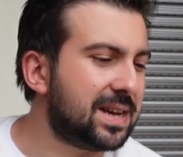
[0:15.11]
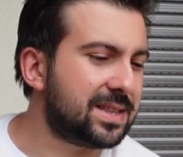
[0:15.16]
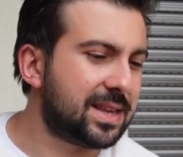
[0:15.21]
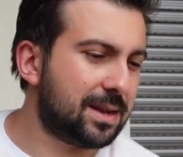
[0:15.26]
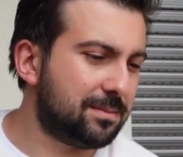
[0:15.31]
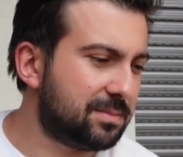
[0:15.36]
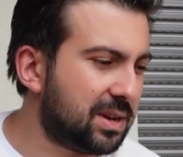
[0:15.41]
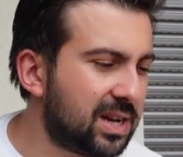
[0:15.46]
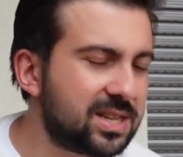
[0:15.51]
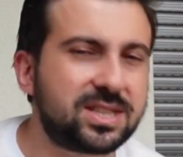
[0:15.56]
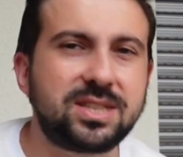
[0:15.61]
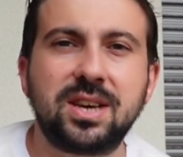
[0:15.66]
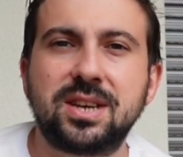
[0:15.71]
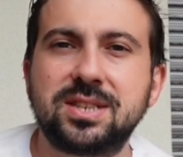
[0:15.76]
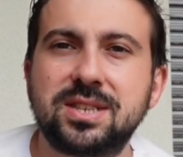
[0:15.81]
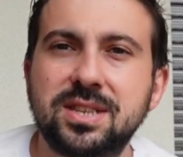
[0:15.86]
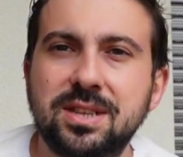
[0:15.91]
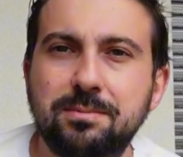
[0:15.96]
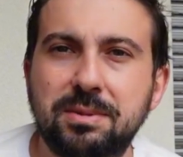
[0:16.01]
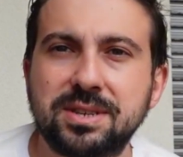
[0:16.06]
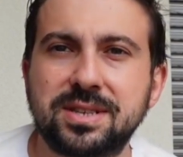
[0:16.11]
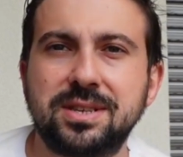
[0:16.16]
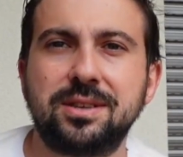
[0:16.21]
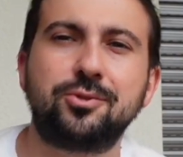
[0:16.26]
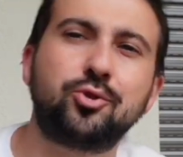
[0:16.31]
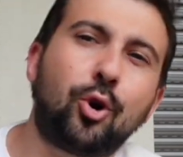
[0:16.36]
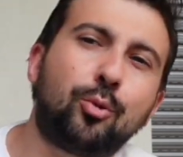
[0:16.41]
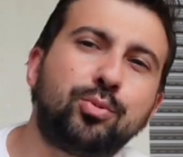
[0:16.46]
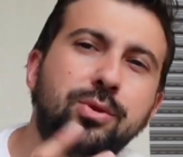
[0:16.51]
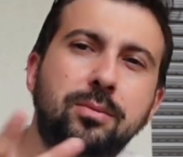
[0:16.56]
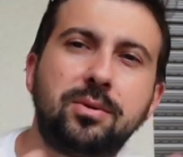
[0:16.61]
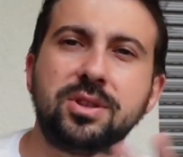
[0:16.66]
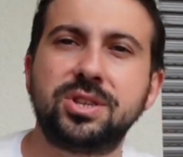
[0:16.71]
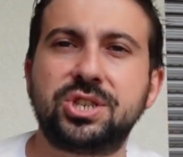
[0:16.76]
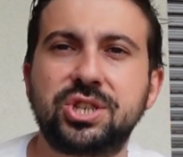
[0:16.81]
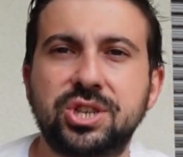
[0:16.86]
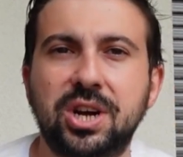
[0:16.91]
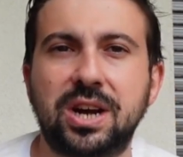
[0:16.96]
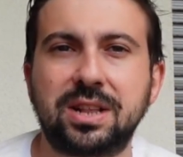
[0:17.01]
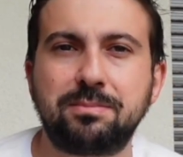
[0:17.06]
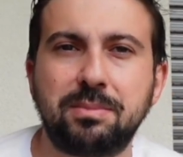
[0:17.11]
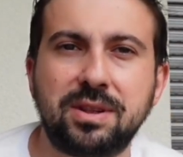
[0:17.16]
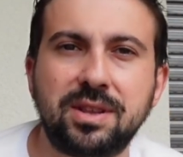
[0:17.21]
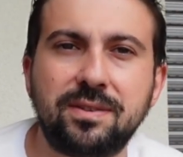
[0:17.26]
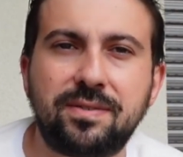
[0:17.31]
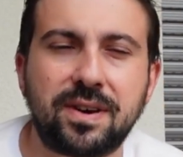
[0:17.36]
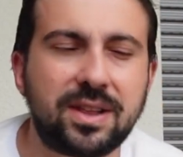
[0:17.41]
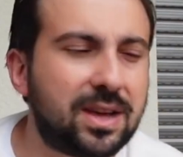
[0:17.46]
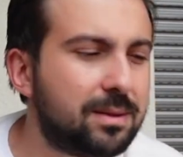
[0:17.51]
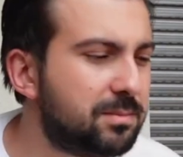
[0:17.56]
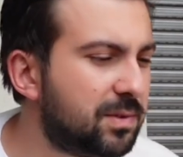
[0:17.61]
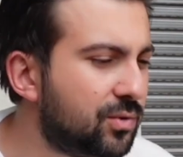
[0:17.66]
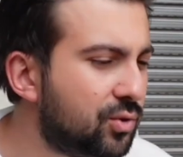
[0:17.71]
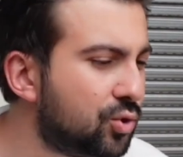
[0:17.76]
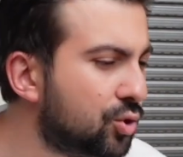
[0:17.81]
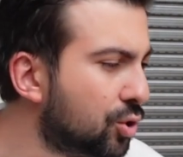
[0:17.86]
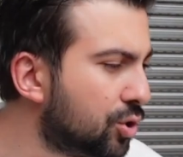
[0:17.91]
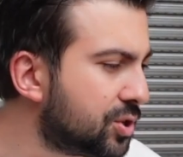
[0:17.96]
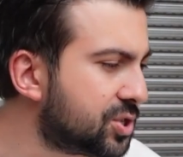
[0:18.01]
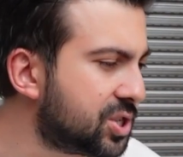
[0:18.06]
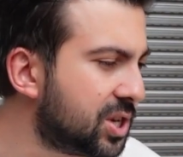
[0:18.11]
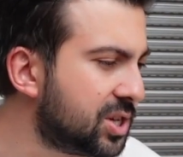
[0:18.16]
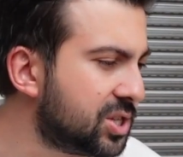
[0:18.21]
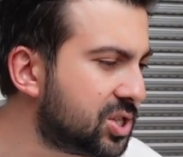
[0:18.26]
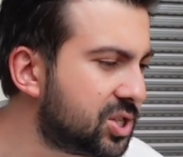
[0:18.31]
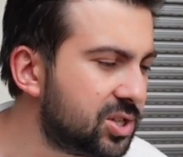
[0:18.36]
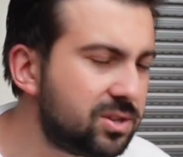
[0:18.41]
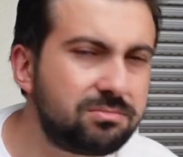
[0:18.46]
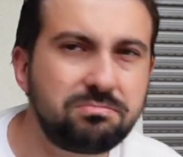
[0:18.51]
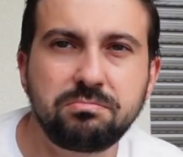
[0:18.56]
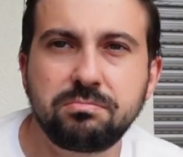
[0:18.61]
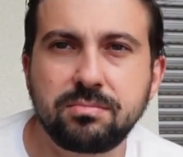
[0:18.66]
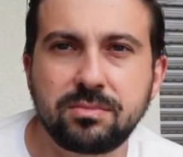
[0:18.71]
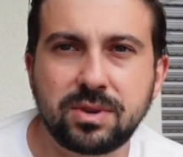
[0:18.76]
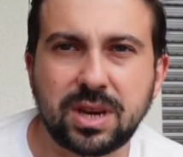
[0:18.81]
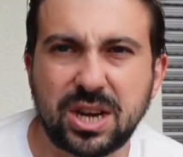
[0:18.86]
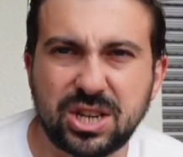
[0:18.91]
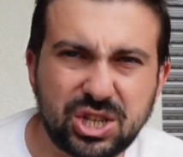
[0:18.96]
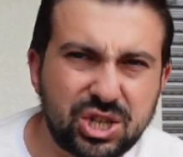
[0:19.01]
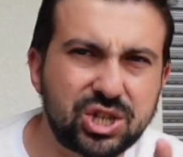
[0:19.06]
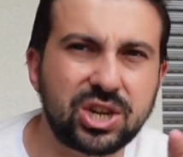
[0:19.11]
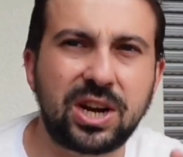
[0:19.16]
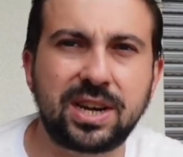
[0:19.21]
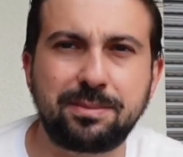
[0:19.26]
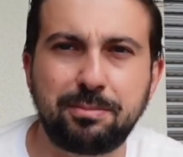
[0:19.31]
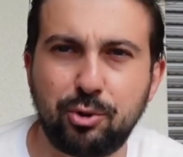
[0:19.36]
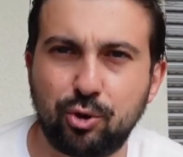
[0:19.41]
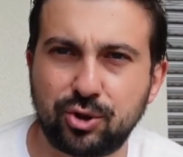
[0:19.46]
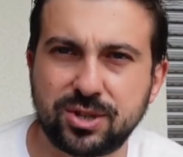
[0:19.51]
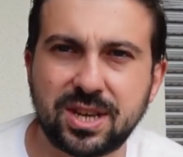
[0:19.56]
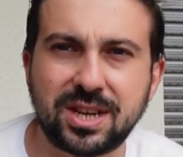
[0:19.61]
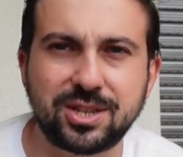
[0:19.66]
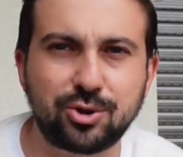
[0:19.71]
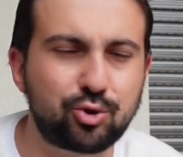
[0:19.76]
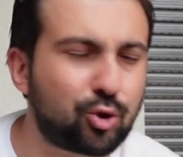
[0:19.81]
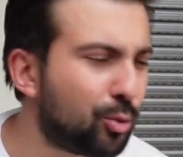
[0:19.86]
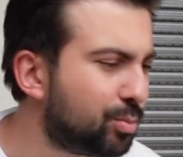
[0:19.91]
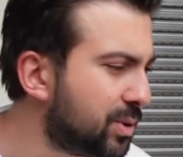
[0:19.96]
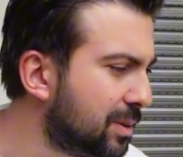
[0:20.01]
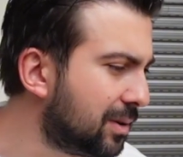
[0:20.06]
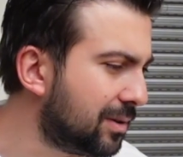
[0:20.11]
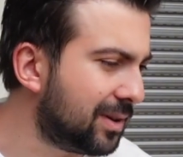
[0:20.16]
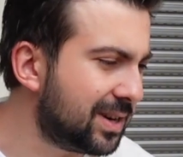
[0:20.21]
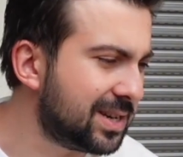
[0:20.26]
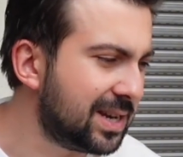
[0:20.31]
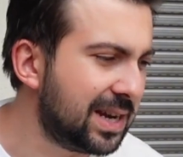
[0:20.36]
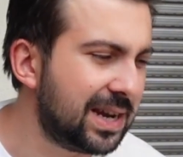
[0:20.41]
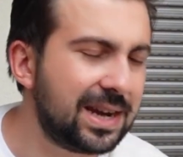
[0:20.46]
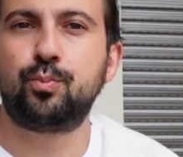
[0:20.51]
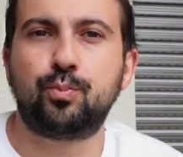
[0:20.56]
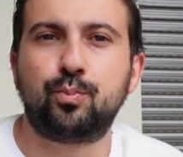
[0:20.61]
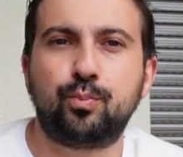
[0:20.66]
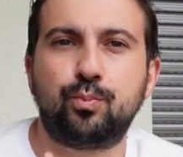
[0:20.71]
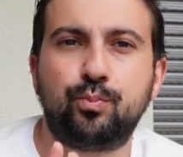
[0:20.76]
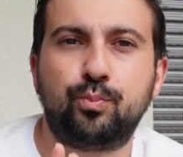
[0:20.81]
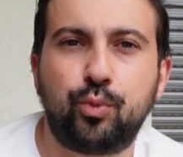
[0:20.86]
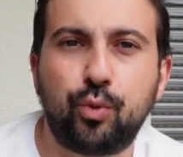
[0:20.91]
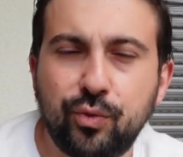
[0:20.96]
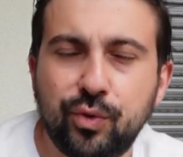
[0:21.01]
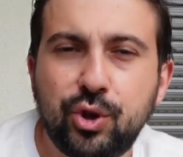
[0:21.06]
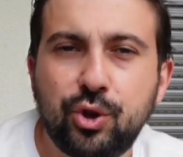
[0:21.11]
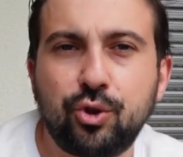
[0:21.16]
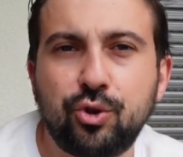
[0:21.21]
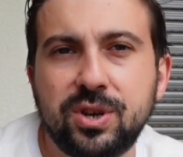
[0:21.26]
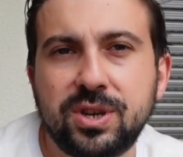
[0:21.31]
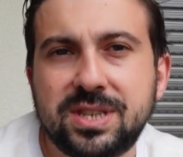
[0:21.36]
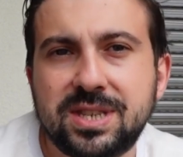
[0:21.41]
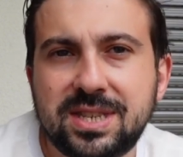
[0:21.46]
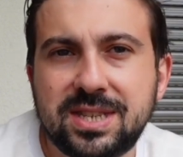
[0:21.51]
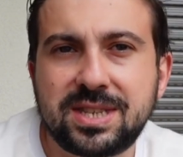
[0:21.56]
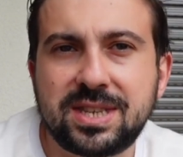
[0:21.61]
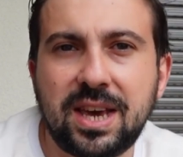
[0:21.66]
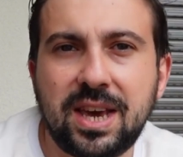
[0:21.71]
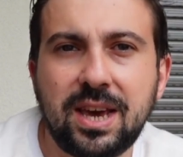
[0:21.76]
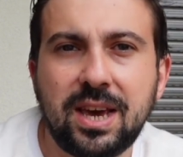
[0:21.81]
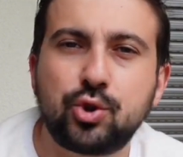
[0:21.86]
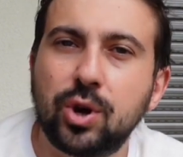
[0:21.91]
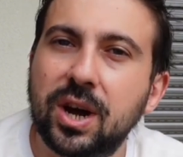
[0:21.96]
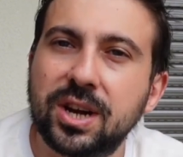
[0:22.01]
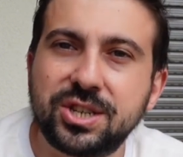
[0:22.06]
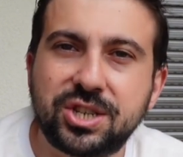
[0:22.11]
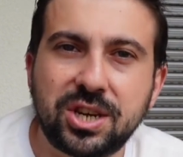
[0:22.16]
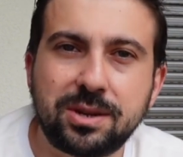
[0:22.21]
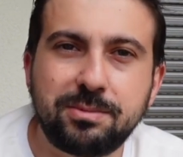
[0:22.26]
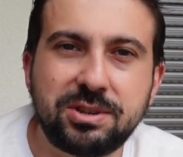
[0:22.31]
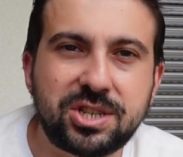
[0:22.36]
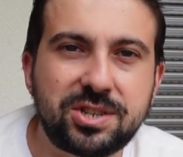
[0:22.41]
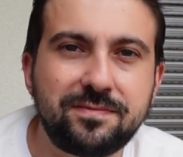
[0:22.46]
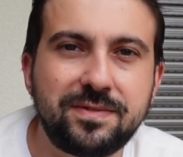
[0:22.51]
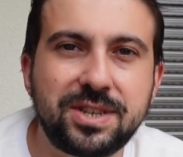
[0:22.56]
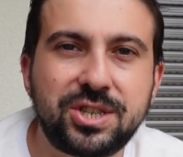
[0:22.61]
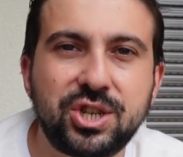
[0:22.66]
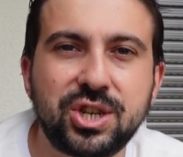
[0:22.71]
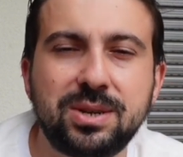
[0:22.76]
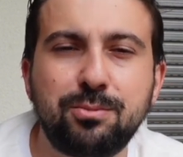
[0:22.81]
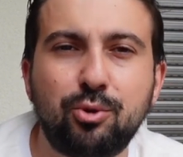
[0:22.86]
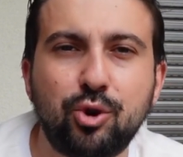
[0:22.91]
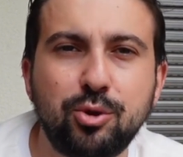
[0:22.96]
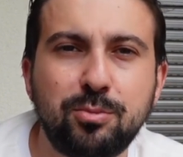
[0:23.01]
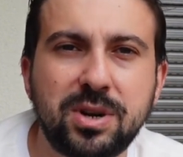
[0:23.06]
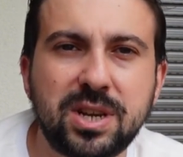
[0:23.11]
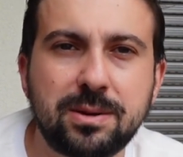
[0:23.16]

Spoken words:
Anyway, it will be a video with some writing and adding. Actually there's no subtraction, only addition. In this video my dear wife and dear son are not with us right now.